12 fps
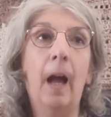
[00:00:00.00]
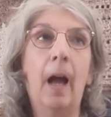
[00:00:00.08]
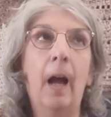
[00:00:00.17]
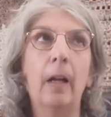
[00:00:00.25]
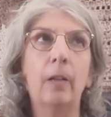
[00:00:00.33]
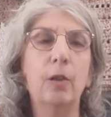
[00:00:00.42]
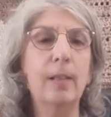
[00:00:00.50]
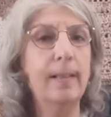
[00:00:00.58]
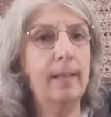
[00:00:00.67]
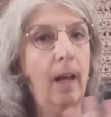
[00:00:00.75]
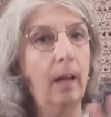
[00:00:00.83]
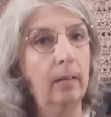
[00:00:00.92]
I just
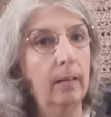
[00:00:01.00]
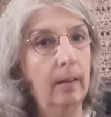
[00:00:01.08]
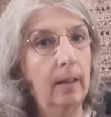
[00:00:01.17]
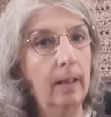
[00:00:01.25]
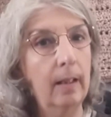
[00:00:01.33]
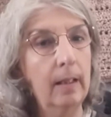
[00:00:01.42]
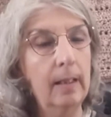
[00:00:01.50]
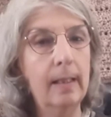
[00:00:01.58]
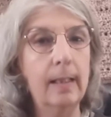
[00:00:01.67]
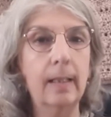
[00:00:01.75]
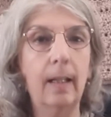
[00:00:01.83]
started this.